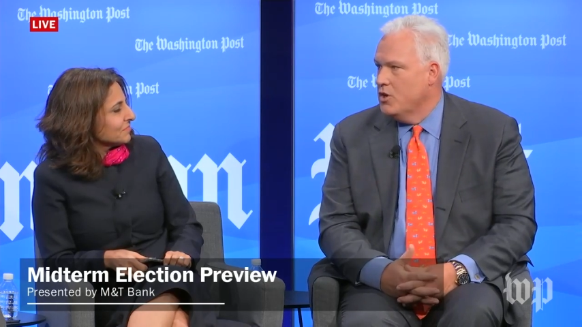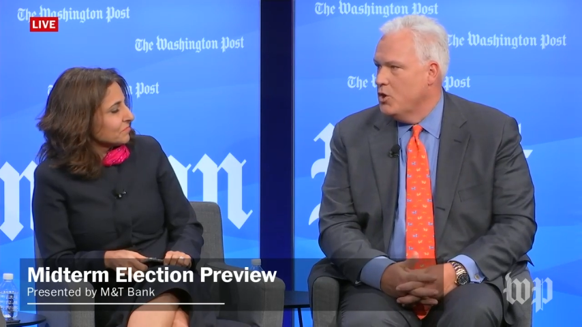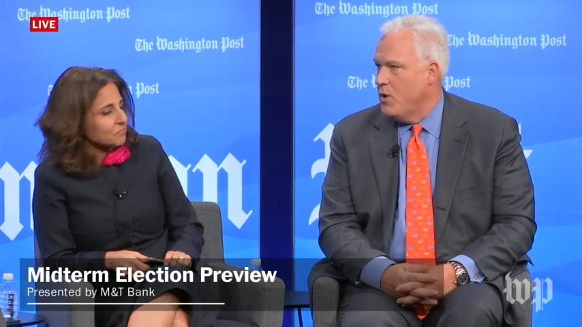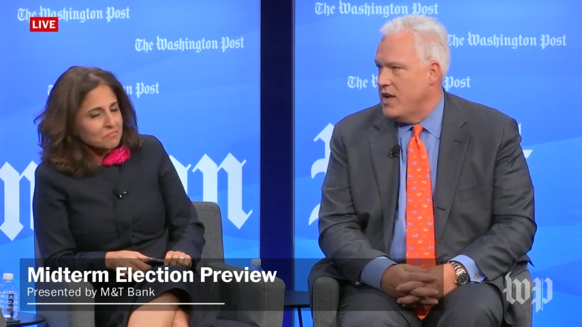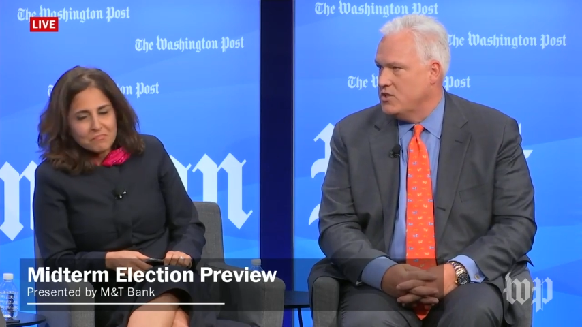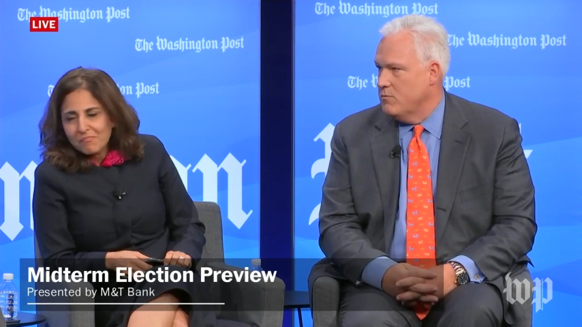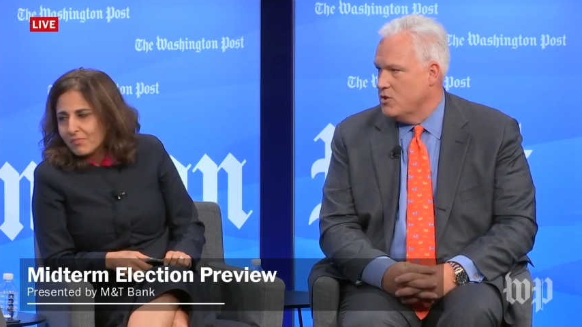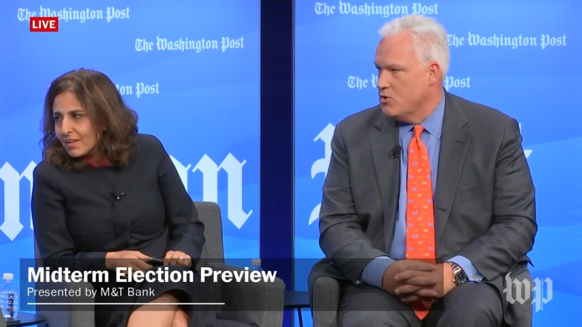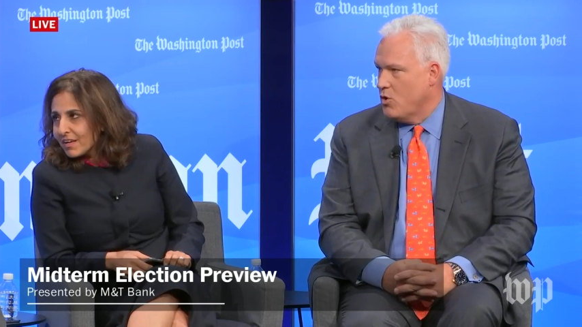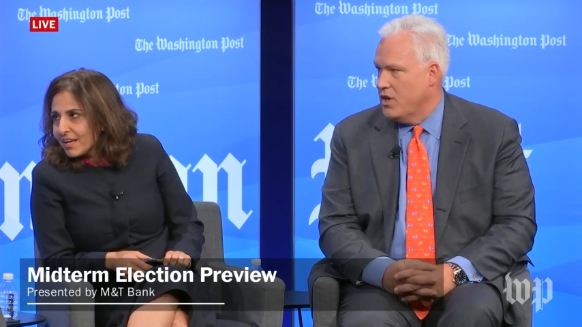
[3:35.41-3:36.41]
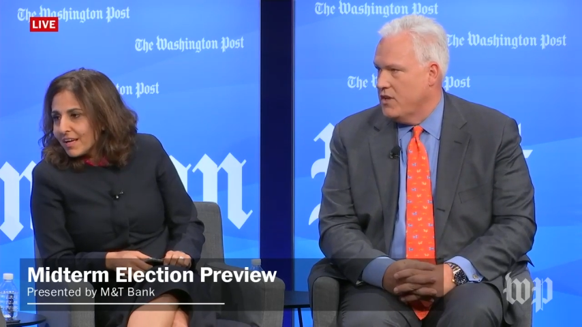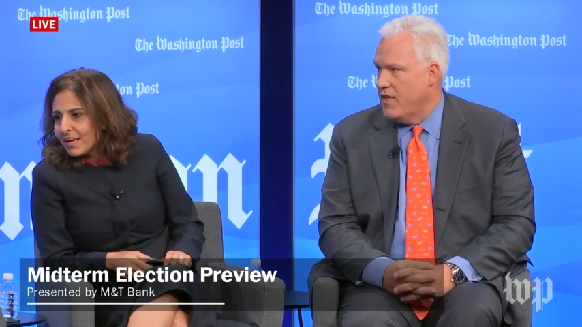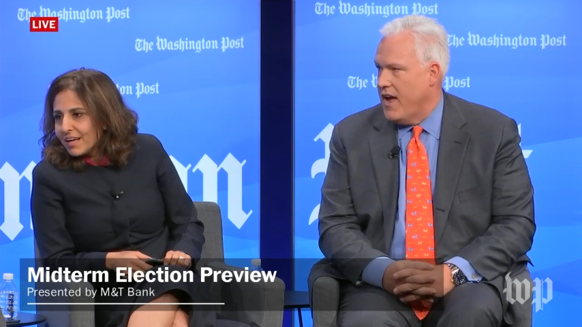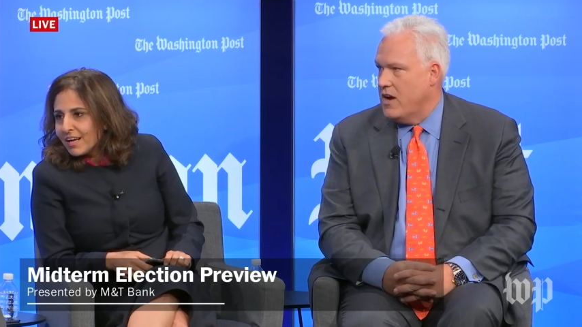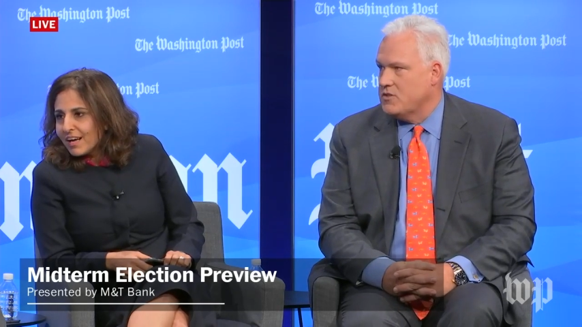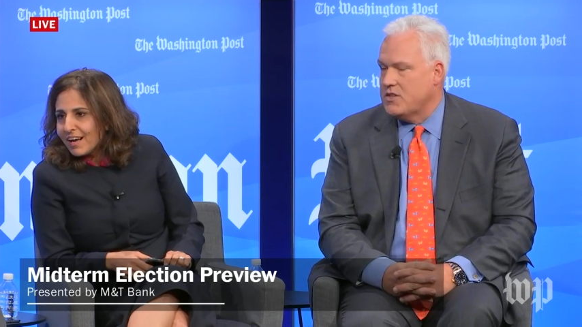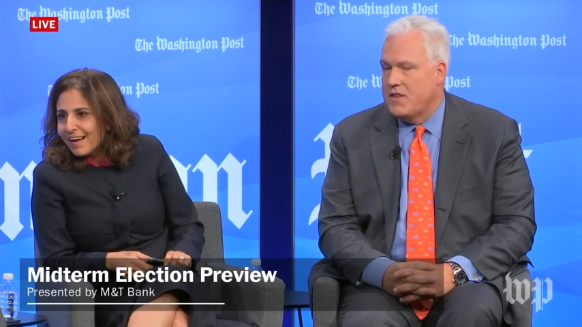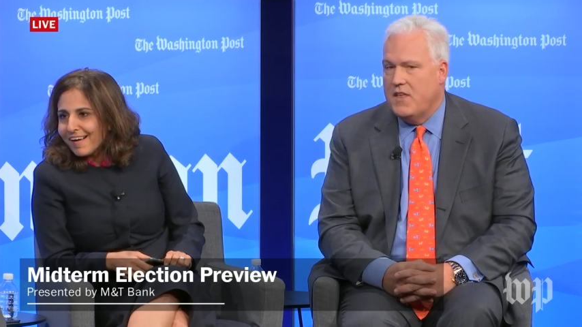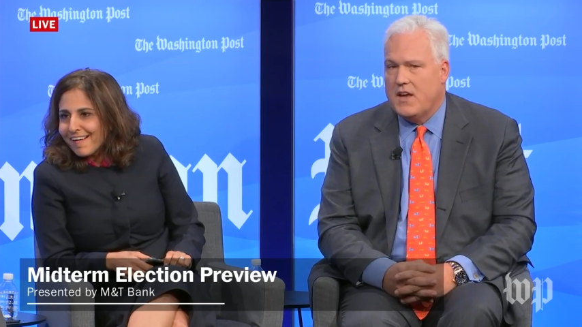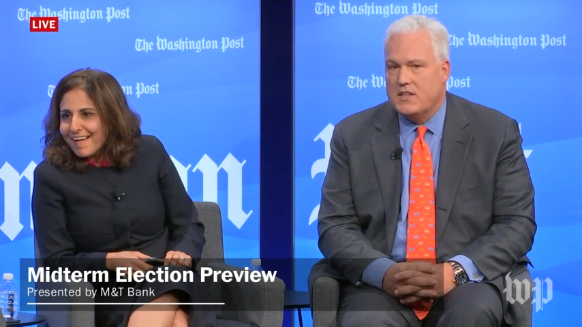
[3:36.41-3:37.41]
Speaker 1: who has the majority in the House, and I
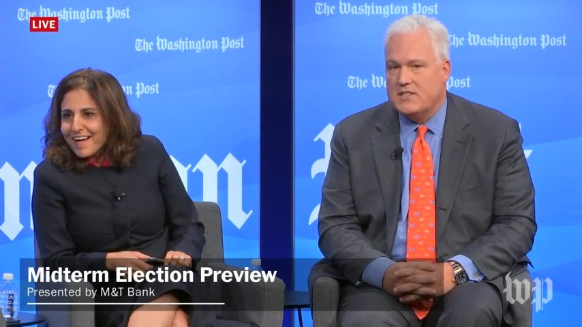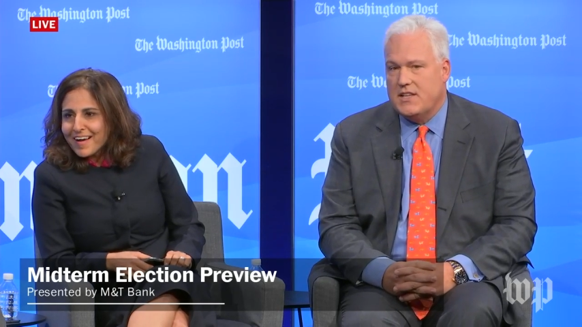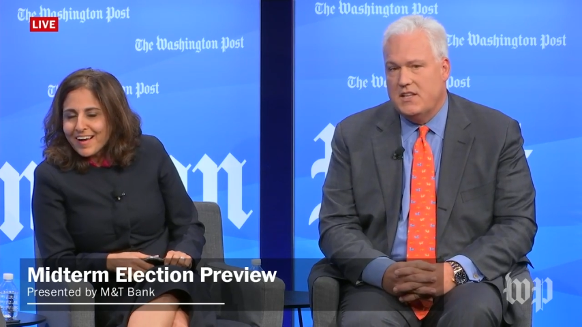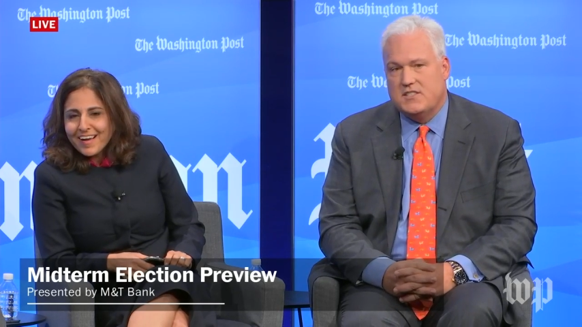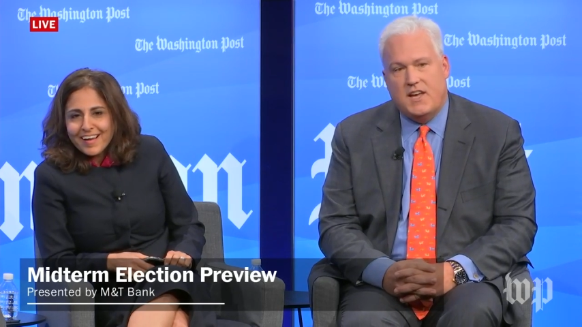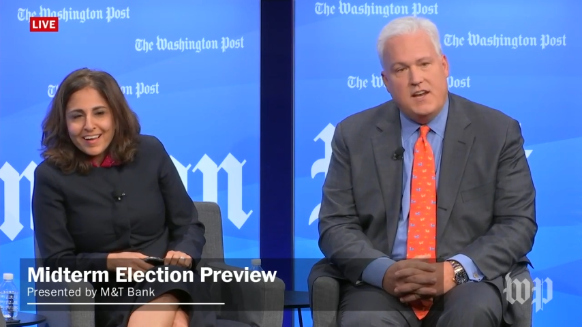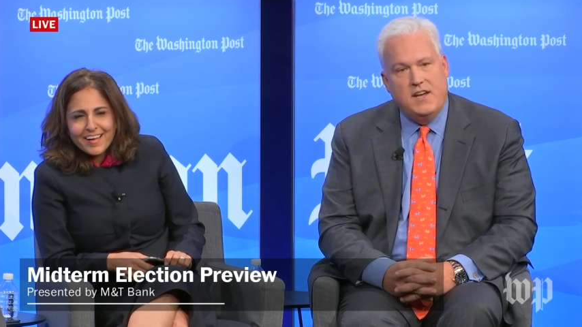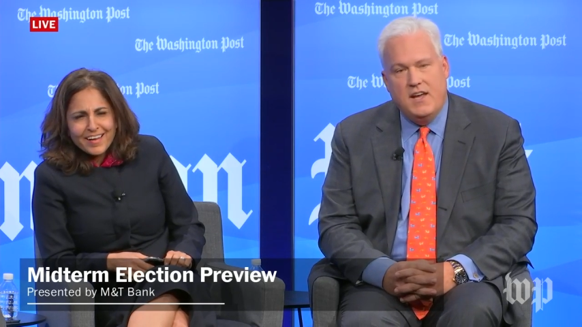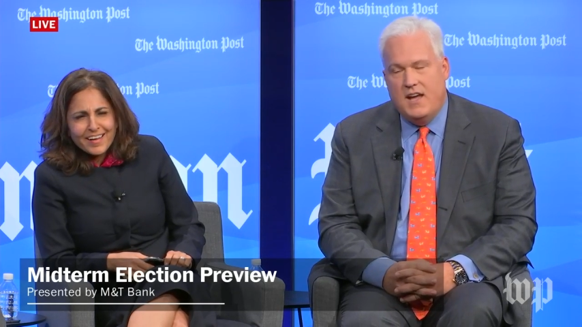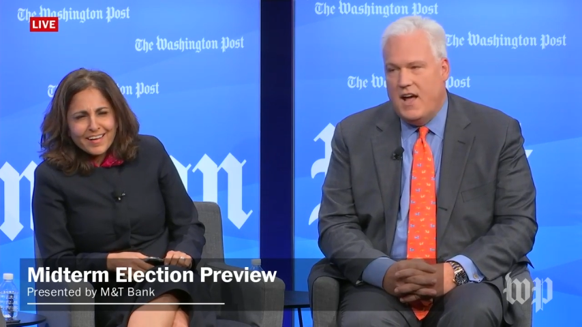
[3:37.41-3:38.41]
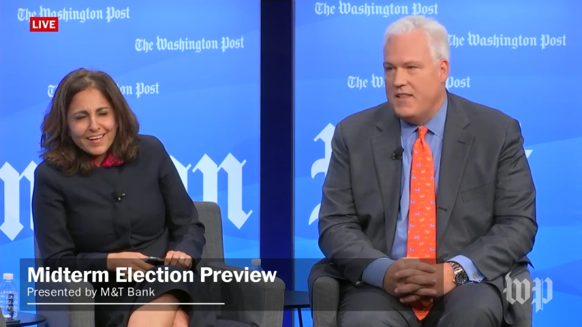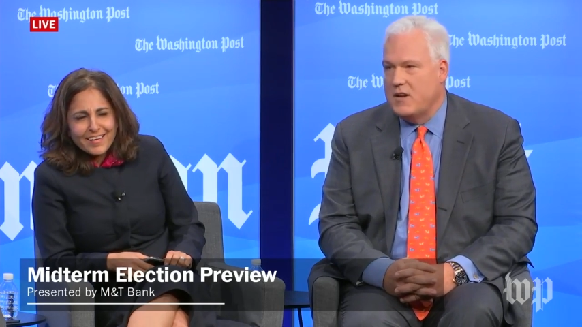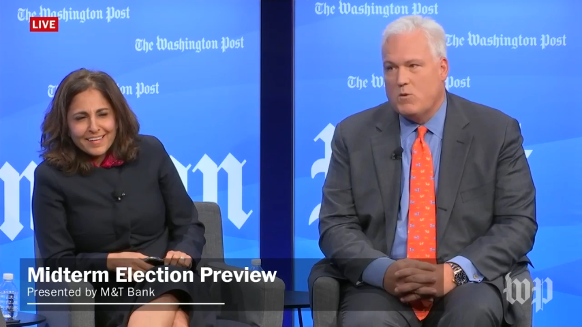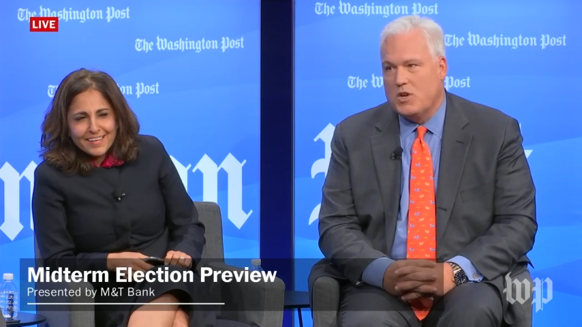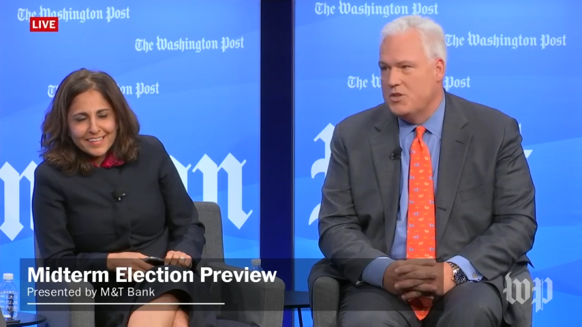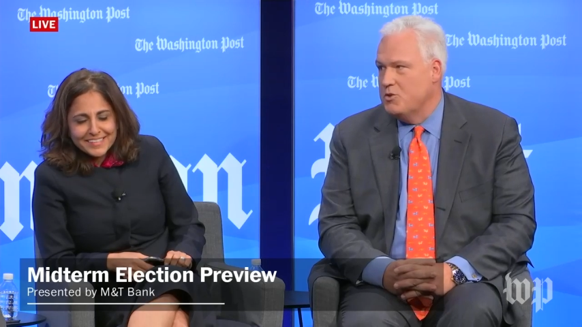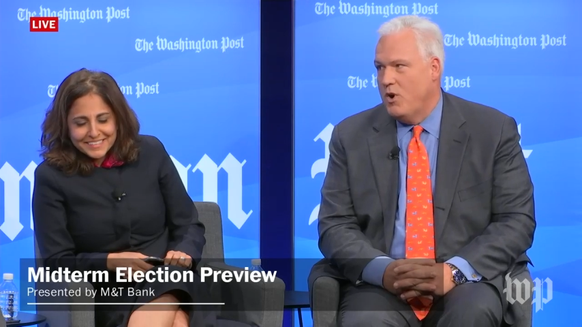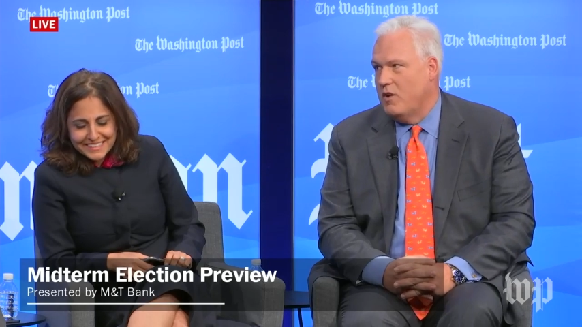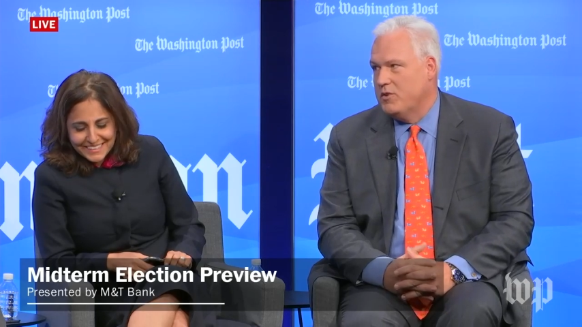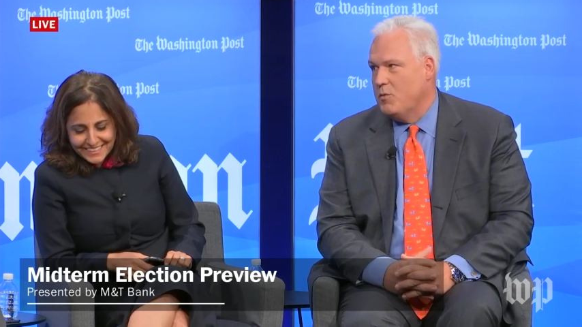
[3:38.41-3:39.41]
think on the Senate side, I think we're going to do
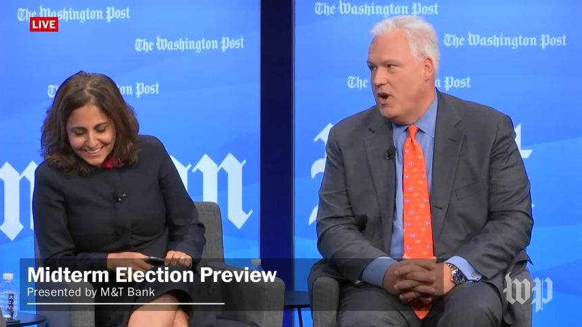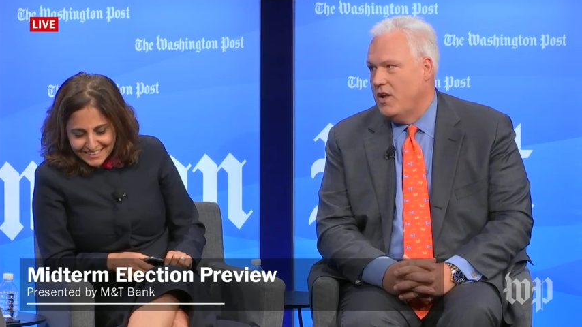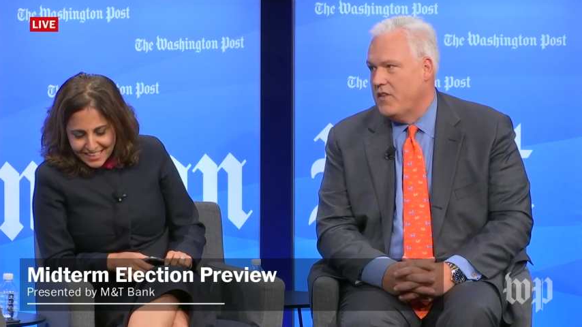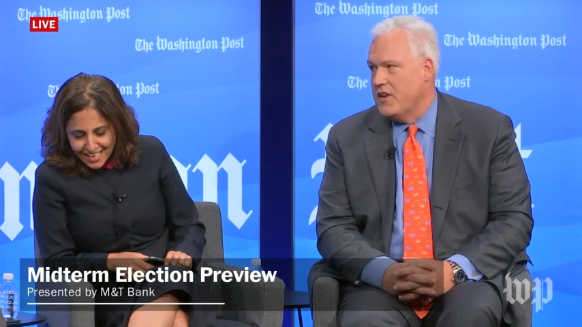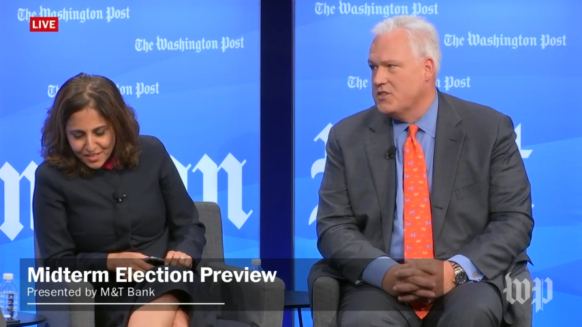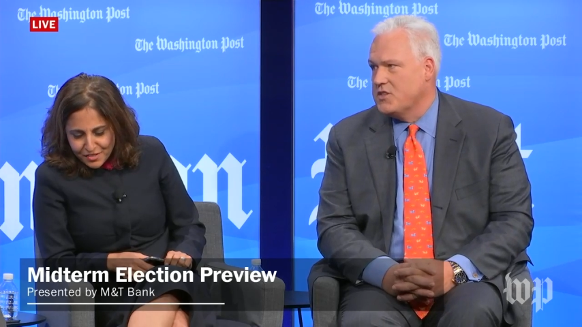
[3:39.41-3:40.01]
awfully well. I think, I